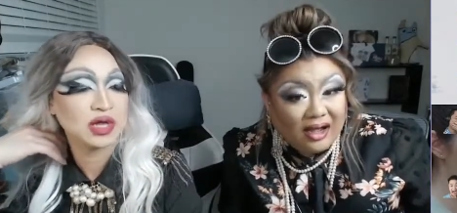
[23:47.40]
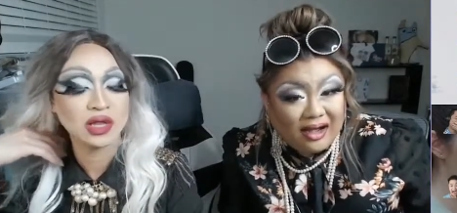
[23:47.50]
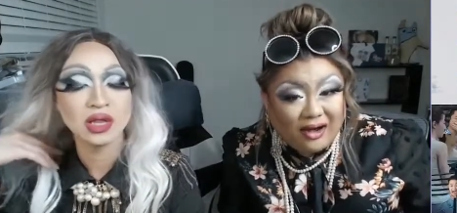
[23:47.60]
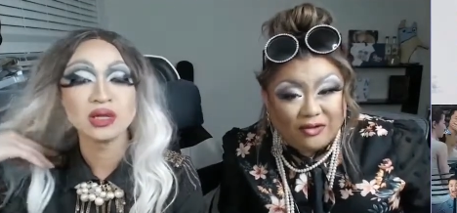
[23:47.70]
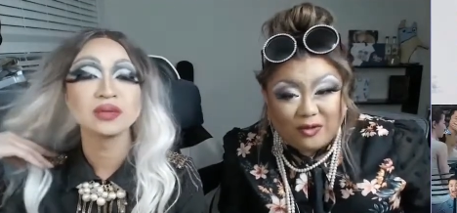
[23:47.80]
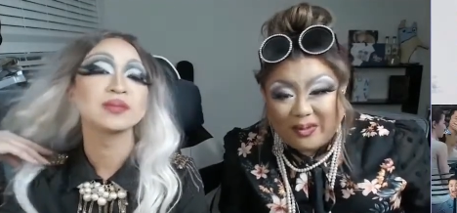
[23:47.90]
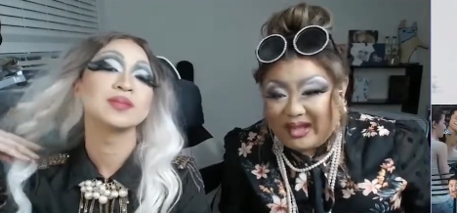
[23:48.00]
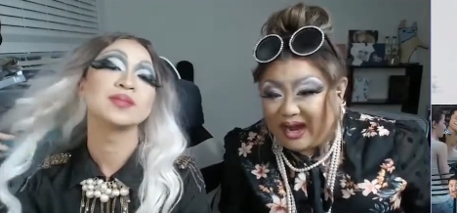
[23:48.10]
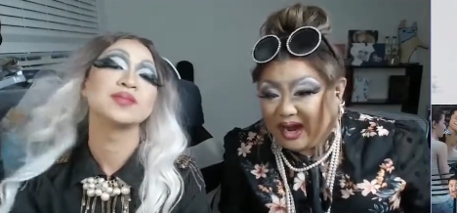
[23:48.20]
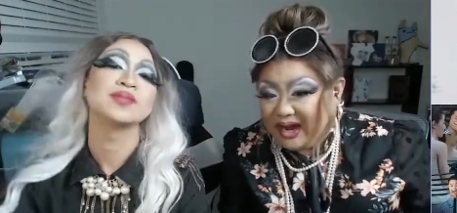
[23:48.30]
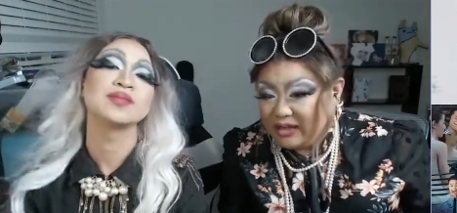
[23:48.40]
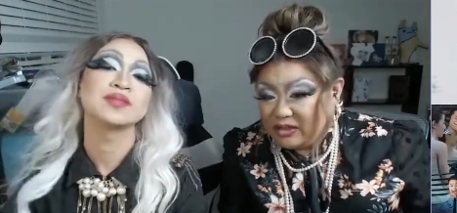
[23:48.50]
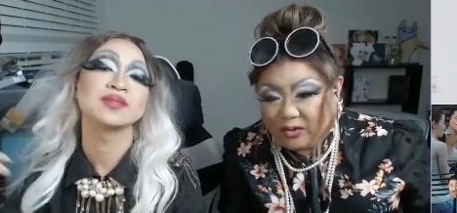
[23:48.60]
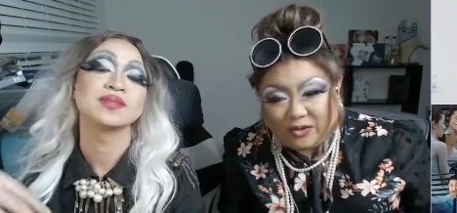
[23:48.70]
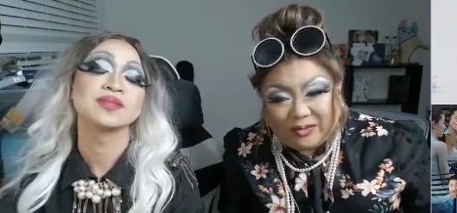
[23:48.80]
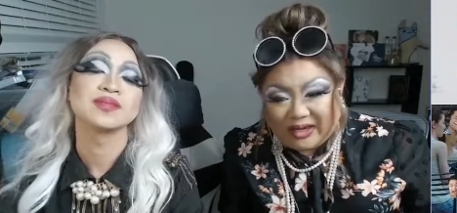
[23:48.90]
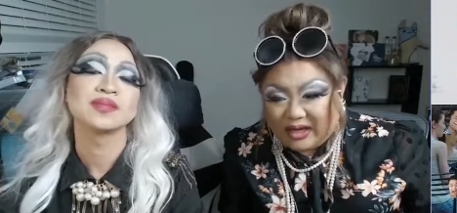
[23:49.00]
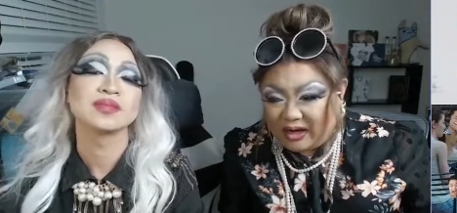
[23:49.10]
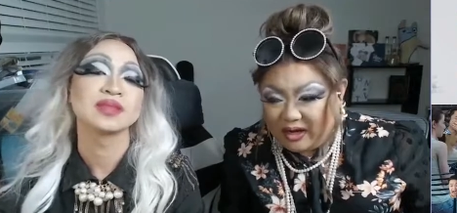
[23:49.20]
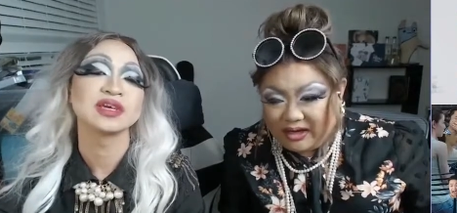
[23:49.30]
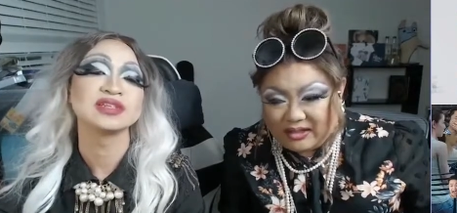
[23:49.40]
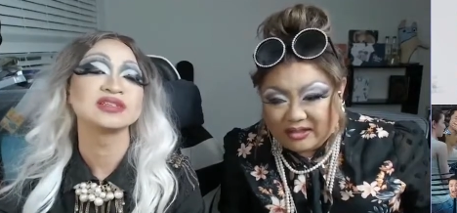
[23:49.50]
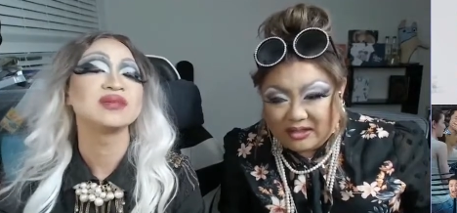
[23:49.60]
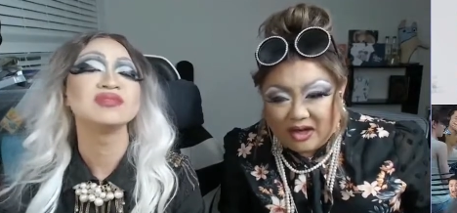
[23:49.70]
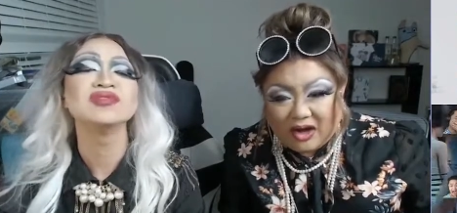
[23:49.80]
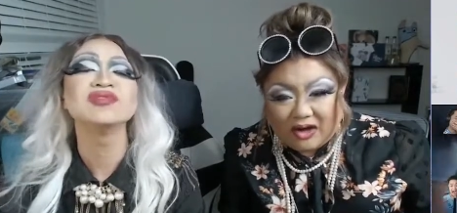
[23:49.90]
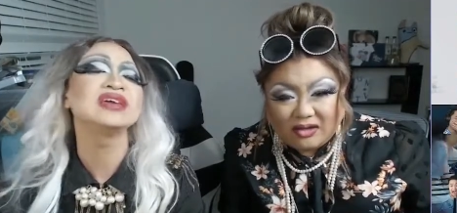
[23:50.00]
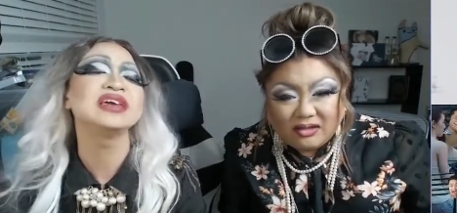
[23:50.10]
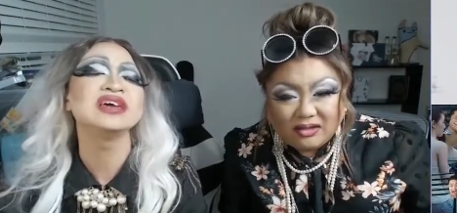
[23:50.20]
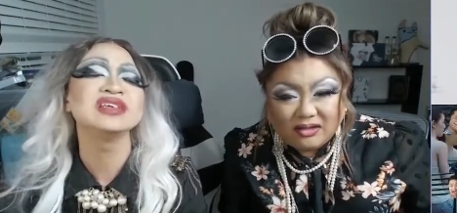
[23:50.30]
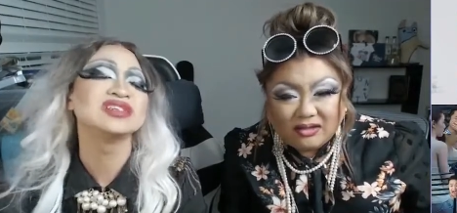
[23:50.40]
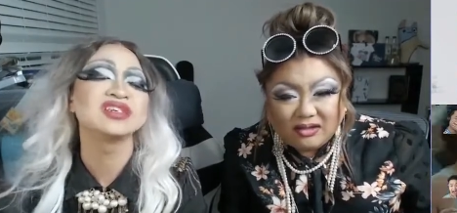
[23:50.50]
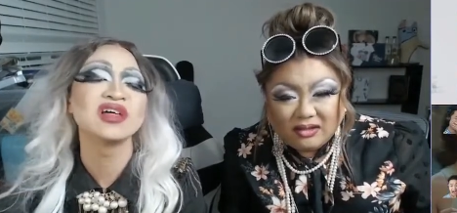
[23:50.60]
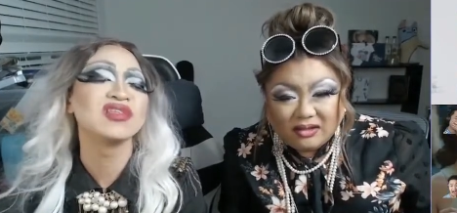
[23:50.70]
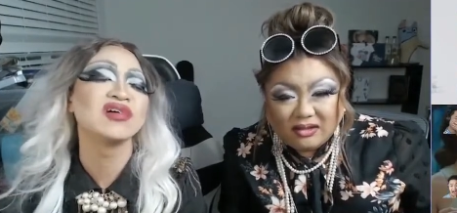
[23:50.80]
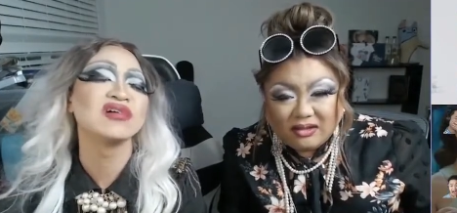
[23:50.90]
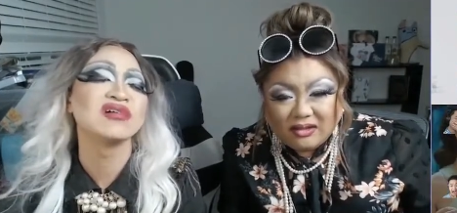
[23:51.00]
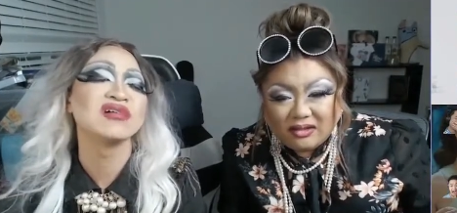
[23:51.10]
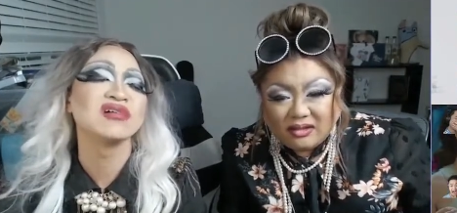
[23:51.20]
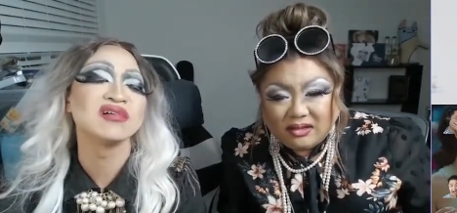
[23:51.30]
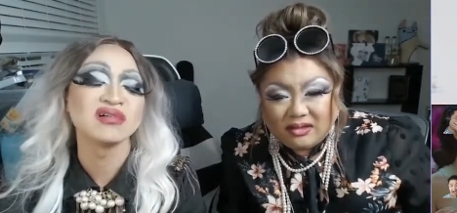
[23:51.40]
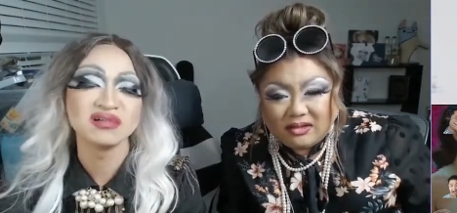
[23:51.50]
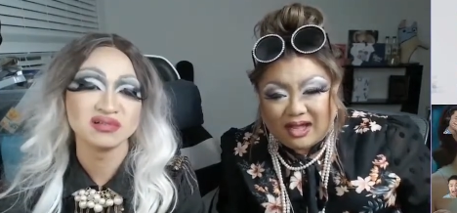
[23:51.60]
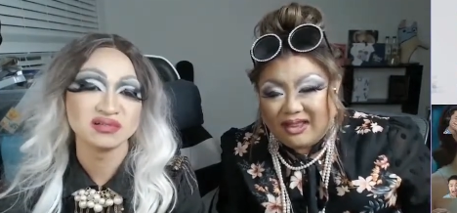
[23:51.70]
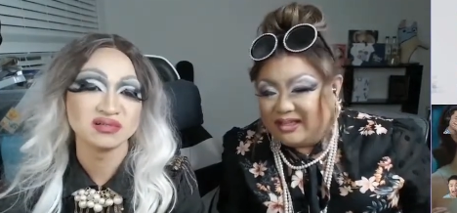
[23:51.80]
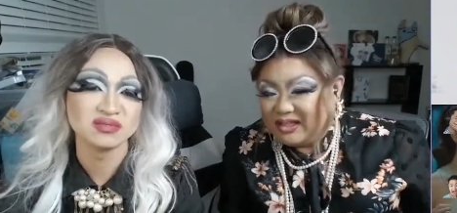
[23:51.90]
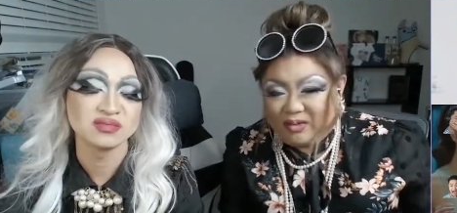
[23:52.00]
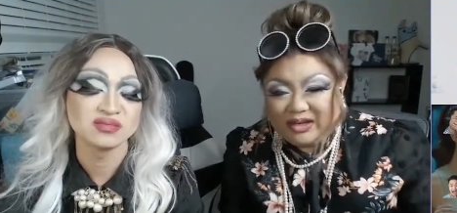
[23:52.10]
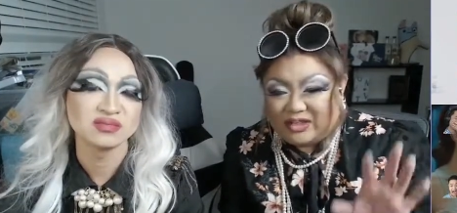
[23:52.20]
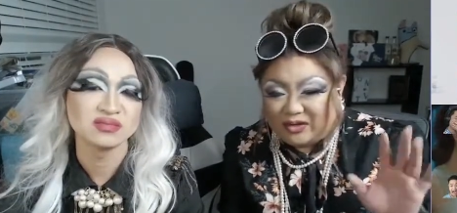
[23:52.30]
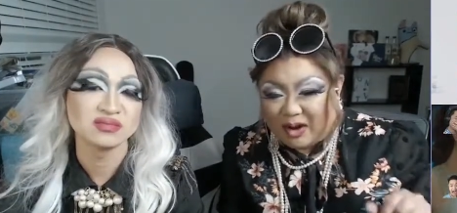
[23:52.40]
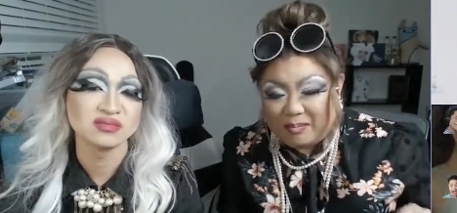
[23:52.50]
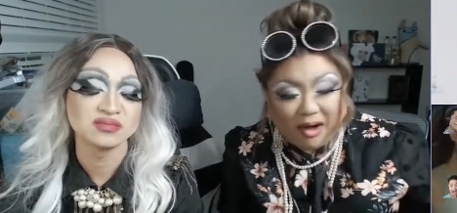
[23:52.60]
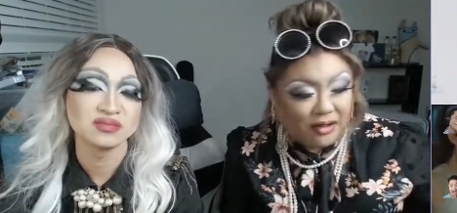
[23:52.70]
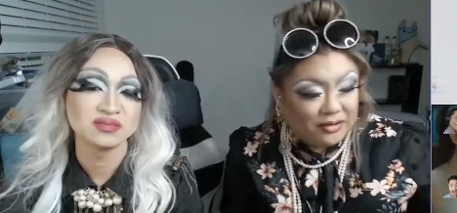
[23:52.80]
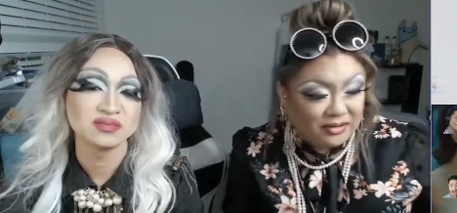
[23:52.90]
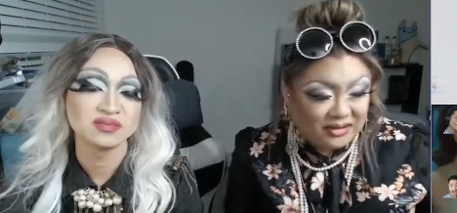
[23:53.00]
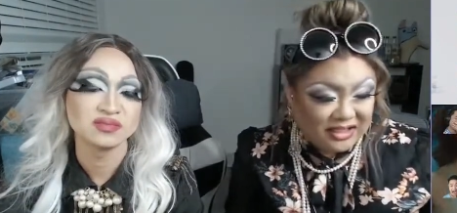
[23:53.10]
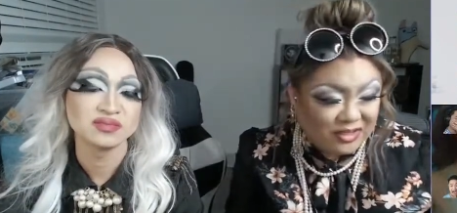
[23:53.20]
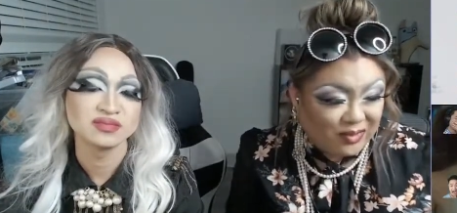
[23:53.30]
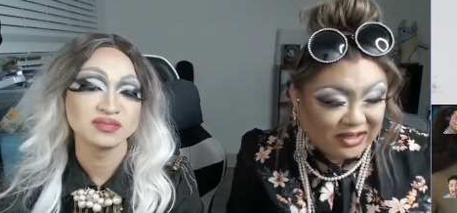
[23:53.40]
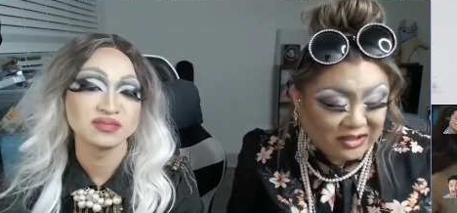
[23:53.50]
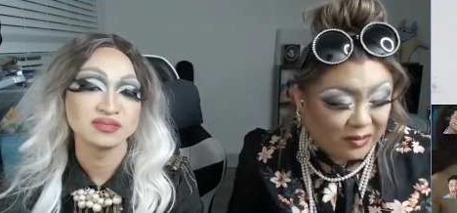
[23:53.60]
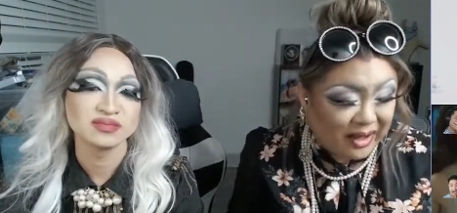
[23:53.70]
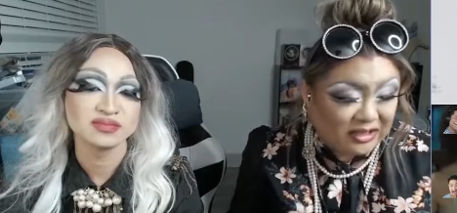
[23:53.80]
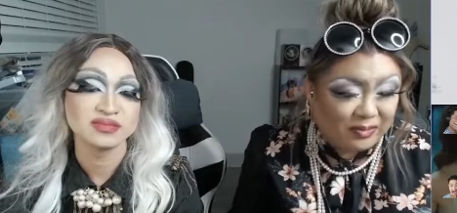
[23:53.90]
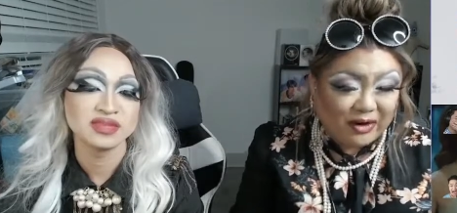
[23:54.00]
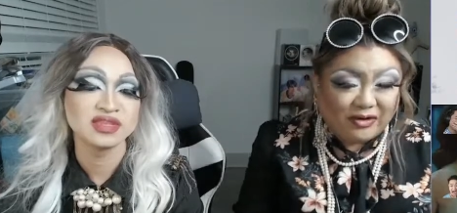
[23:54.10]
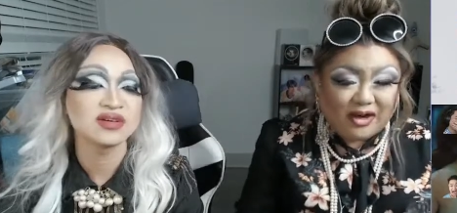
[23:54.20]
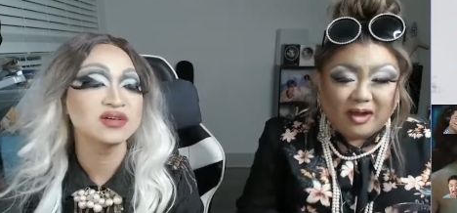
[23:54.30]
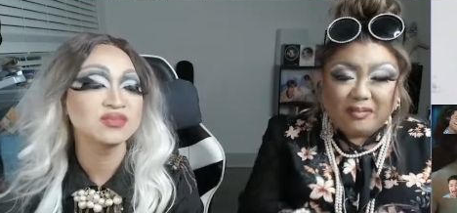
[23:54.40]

Speaker 1: Oh, they're making eyes, girl. They're making eyes. Stop looking at each other. And these queens are not bothered. These queens that have passed by are they're not bothered.